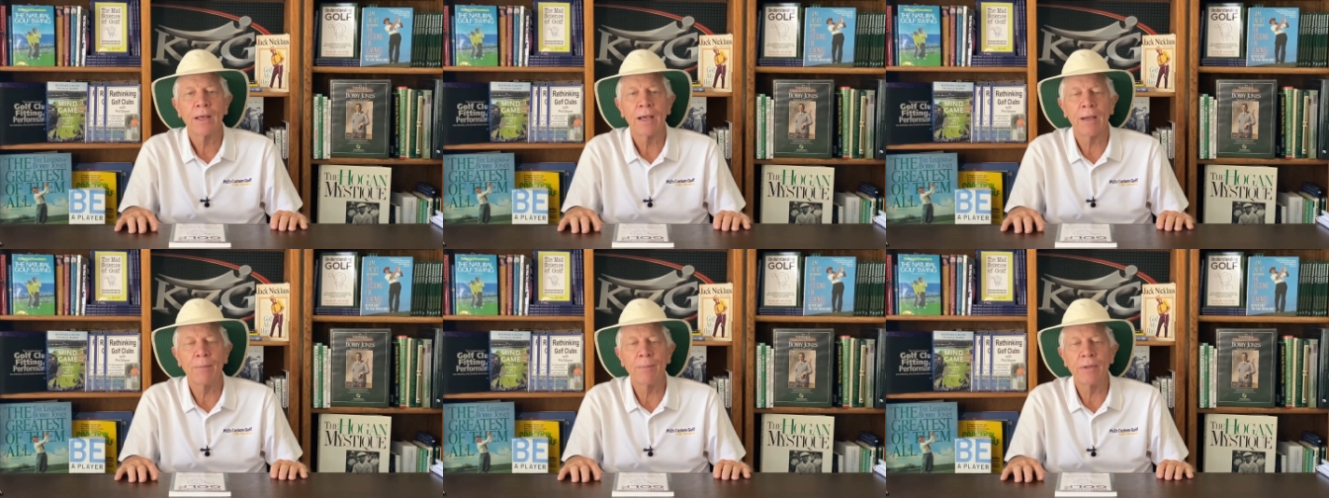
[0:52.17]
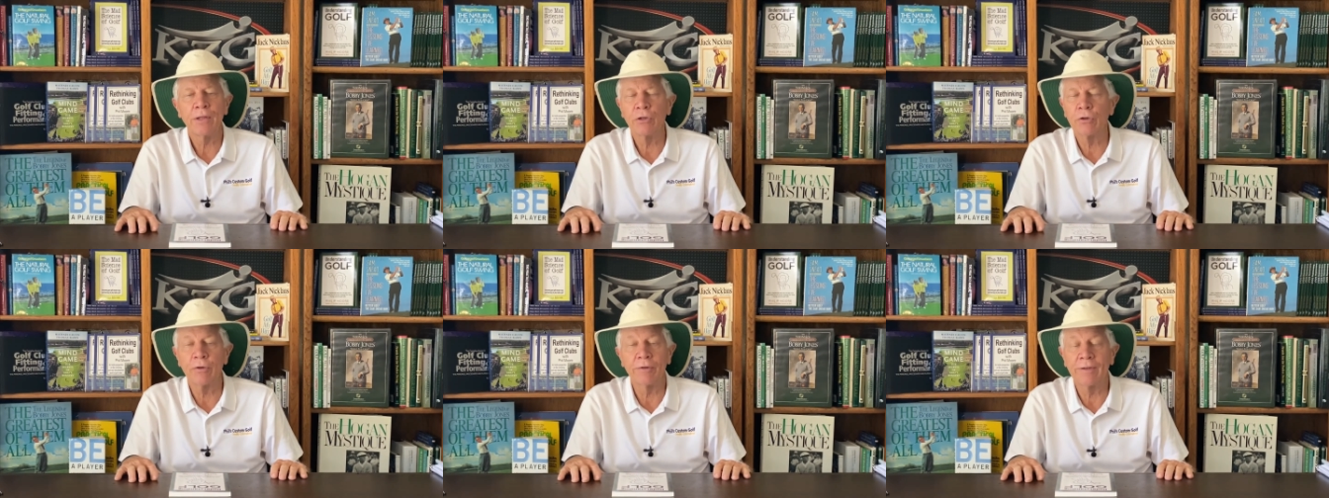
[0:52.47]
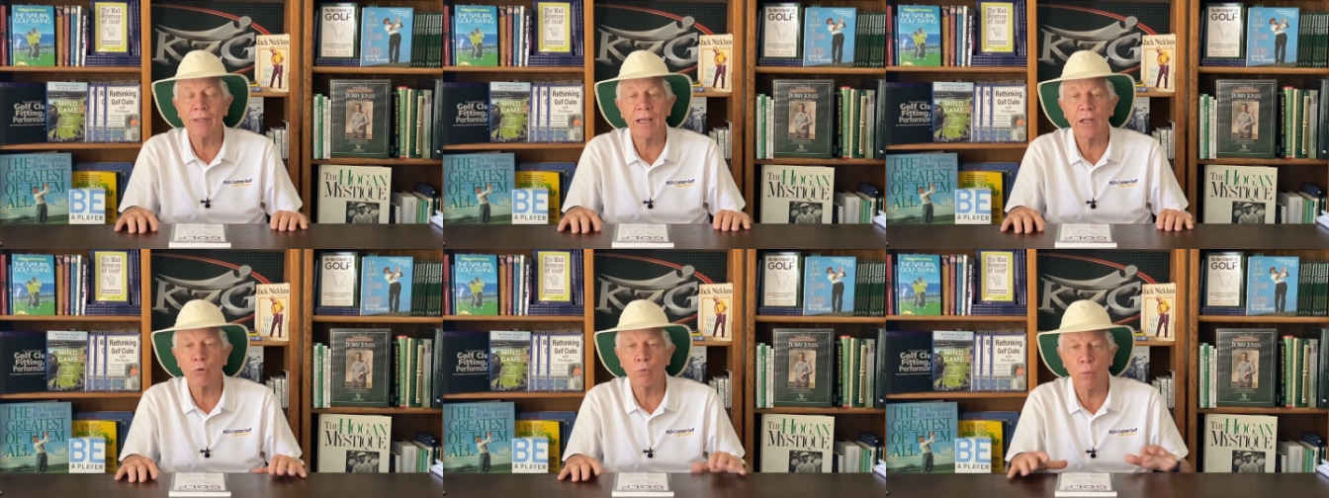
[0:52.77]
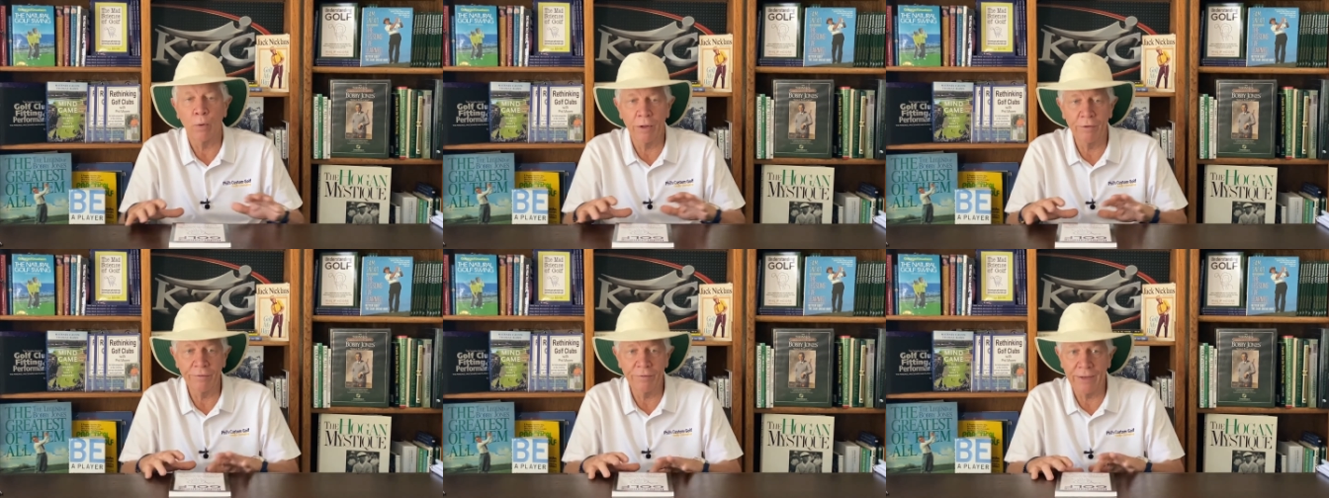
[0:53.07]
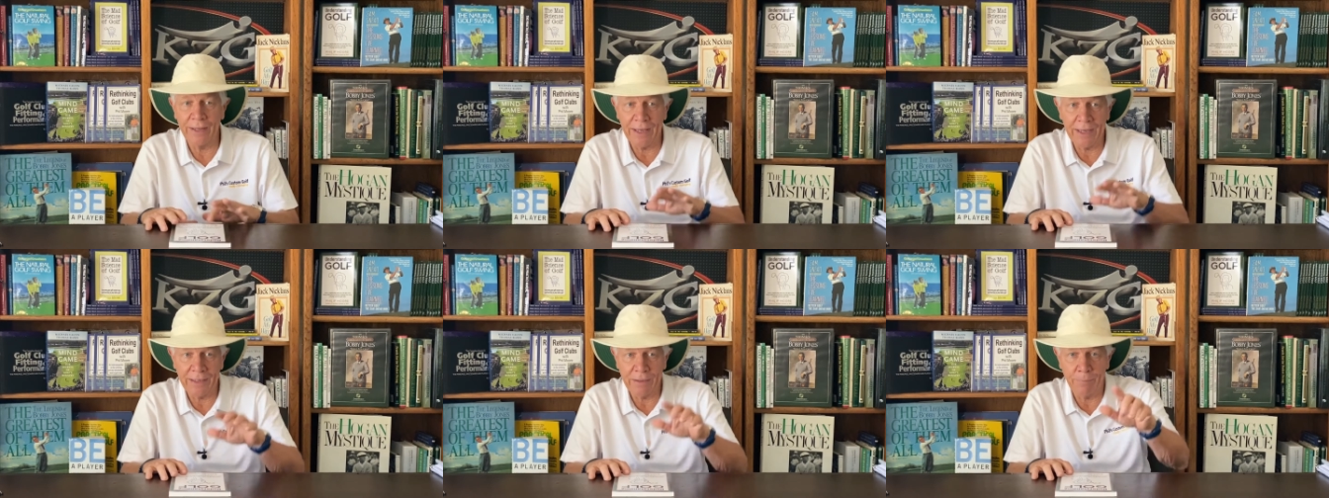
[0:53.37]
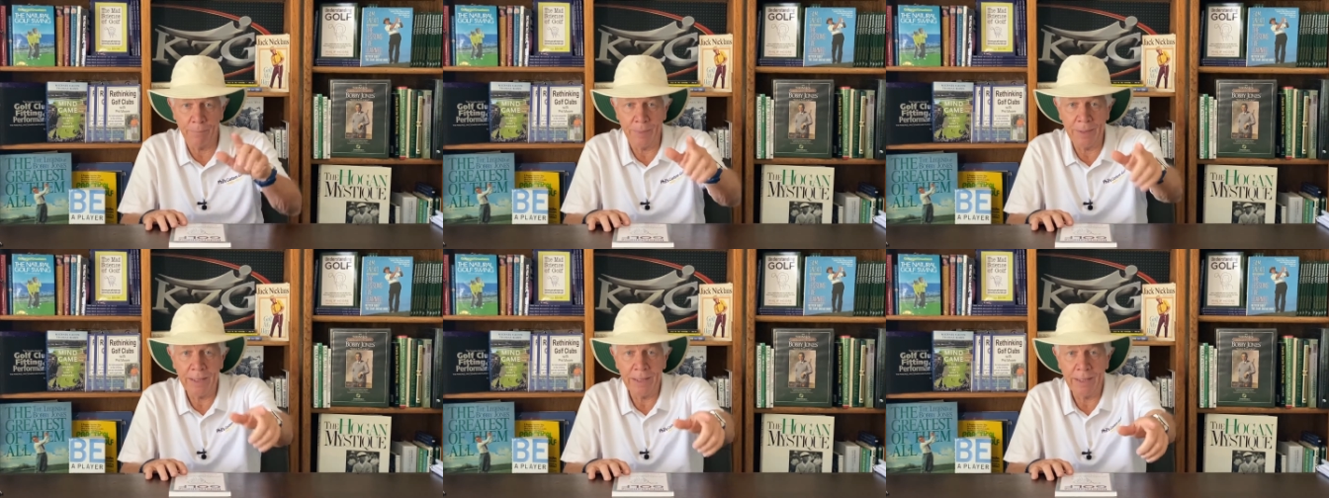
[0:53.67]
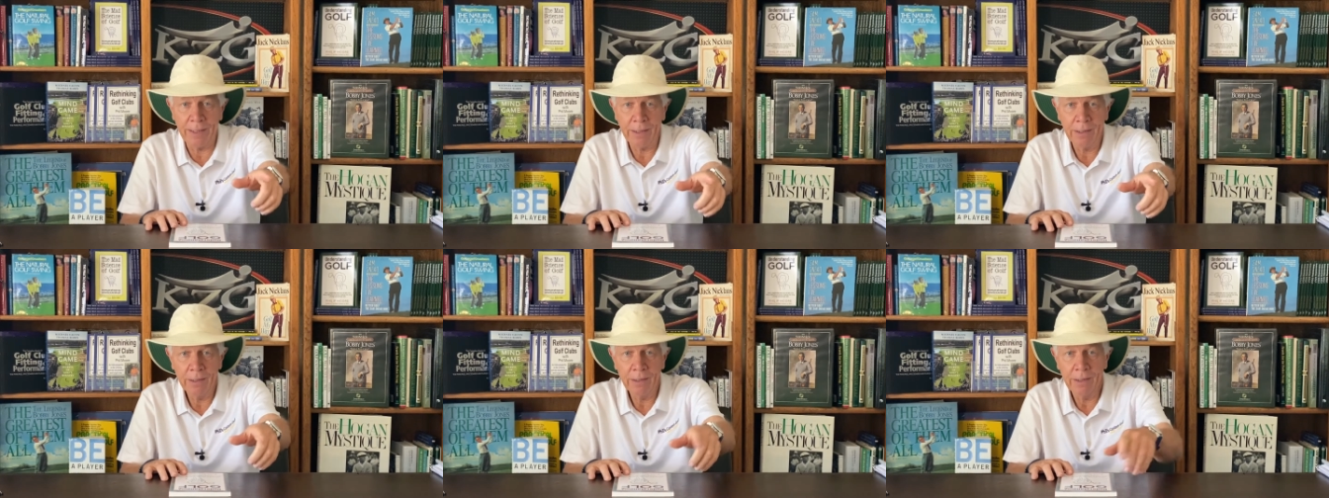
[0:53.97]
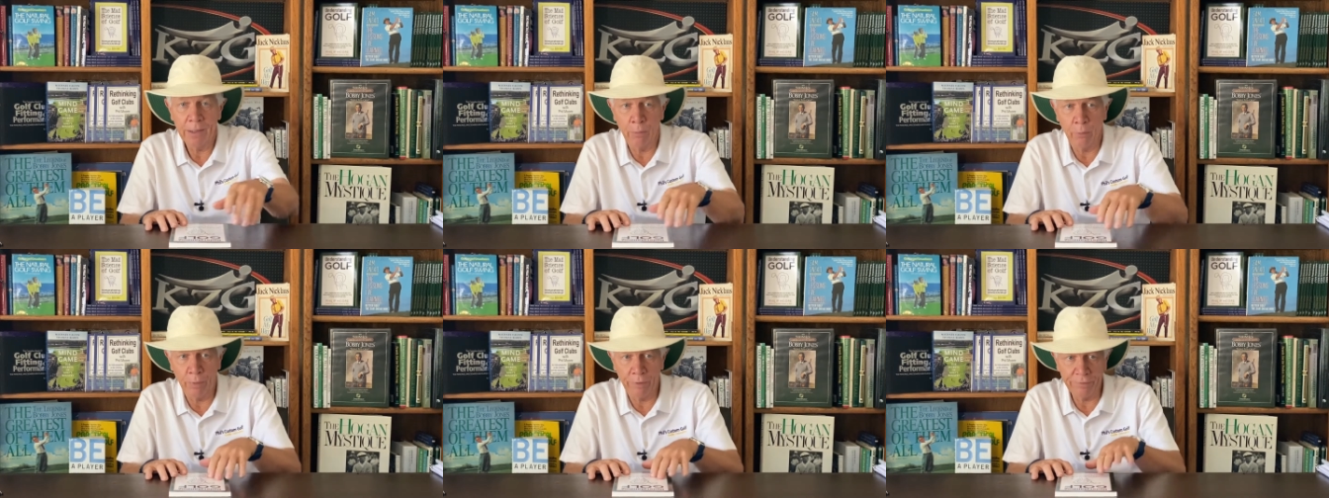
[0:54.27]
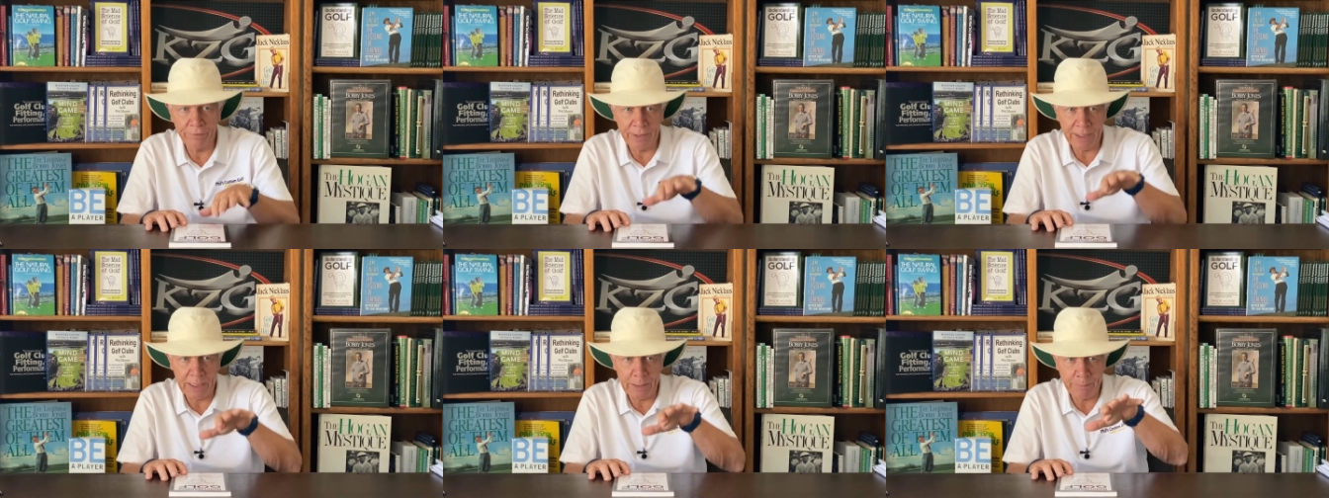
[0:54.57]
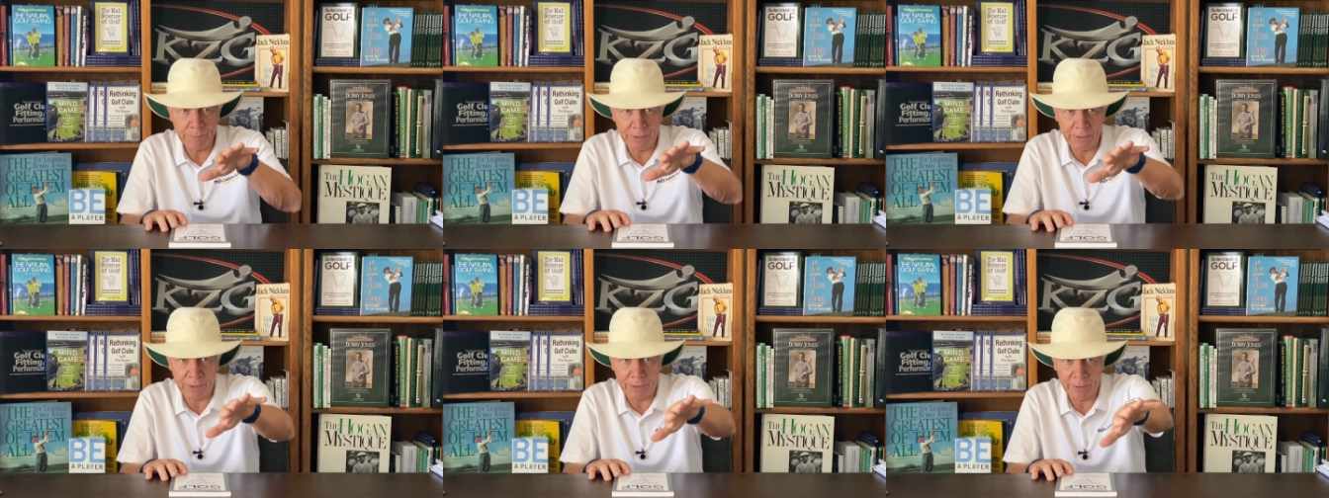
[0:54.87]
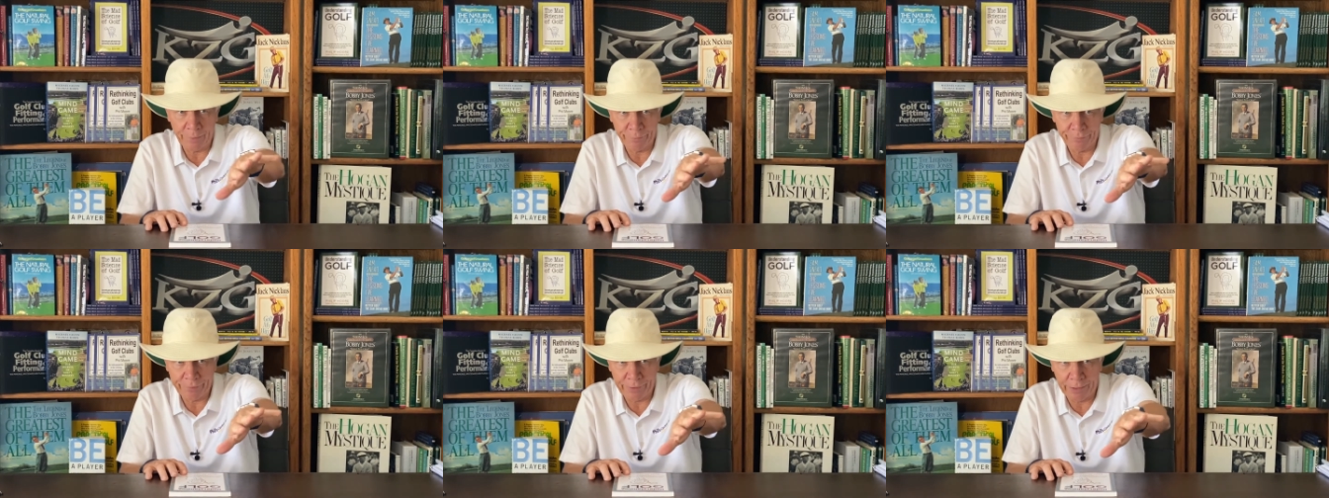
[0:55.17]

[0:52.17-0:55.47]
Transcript: I mean, your intent wasn't A to B. It wasn't aimed on the left